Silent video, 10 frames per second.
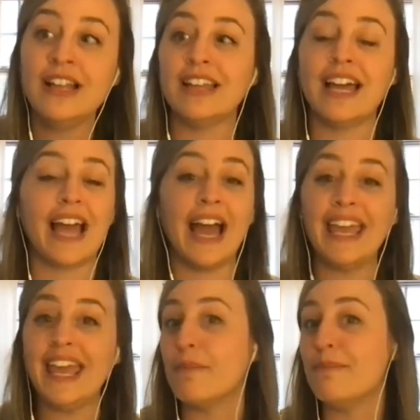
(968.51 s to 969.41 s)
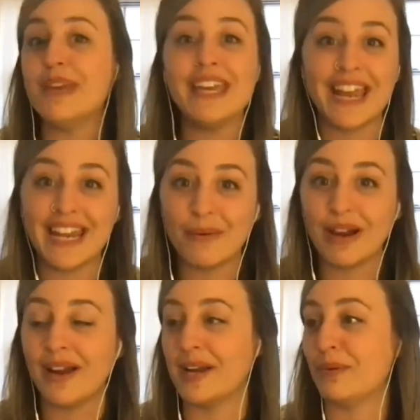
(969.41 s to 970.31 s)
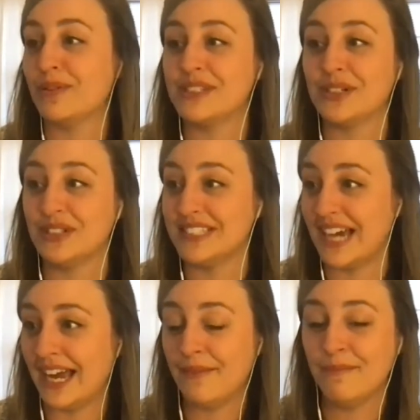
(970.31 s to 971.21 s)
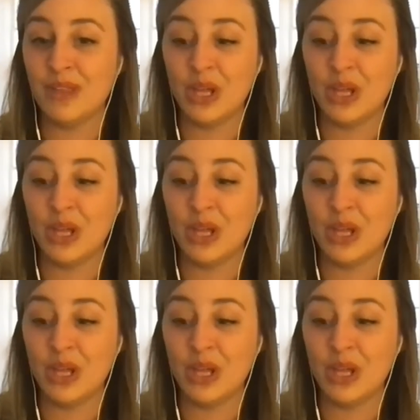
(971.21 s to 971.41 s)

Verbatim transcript: Like I can't be anywhere at a certain time